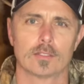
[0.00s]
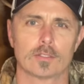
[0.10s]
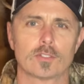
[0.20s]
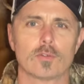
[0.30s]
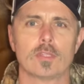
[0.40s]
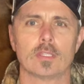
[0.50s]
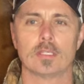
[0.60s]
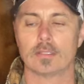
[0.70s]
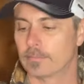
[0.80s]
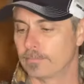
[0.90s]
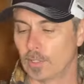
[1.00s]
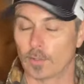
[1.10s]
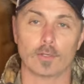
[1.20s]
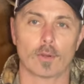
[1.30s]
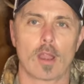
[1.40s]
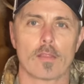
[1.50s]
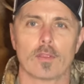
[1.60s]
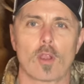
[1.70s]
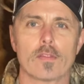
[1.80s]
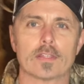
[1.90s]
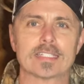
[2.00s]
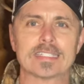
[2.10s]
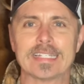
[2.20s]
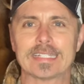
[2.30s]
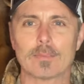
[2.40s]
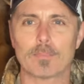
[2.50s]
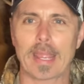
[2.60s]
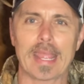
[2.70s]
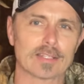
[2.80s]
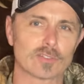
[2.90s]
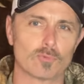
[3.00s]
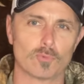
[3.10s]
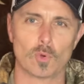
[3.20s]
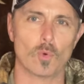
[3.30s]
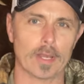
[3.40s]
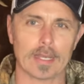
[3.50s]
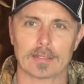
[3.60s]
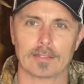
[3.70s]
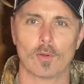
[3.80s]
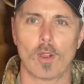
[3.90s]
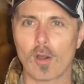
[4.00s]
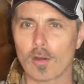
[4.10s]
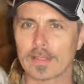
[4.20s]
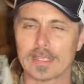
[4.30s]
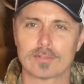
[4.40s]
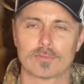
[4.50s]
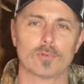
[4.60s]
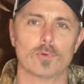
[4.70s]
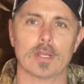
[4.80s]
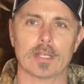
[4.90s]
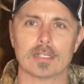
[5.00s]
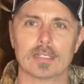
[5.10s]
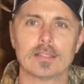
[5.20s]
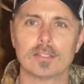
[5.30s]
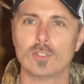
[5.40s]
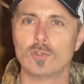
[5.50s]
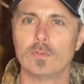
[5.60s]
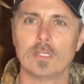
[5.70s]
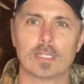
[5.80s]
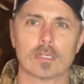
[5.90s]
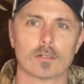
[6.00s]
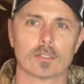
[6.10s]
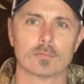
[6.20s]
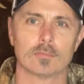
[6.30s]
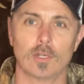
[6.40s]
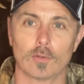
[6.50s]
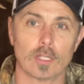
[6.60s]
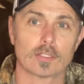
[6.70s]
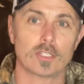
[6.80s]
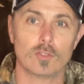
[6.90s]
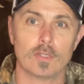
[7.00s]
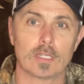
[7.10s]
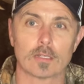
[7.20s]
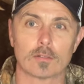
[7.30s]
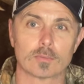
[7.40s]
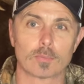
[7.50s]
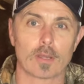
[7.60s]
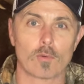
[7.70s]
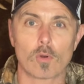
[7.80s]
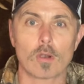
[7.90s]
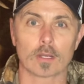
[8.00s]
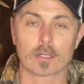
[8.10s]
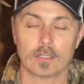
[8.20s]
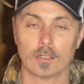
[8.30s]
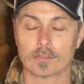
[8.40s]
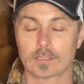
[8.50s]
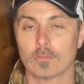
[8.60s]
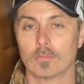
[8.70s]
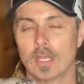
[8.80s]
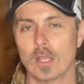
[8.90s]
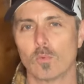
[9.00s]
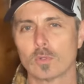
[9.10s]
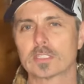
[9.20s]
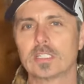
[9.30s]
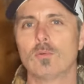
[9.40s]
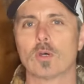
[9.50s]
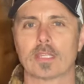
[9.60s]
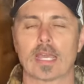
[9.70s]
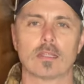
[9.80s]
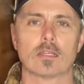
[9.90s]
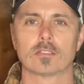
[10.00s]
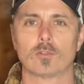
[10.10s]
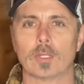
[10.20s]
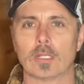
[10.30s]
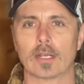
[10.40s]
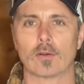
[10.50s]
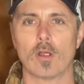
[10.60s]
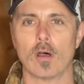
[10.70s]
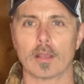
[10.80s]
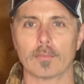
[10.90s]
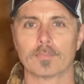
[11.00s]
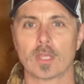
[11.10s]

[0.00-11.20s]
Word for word: So the you know, you know are, are the Sitka pants ruined? You know, are these ruined? And did the U V killer you know does the U V killer spray work? You know, so we'll see what that does a little bit later on.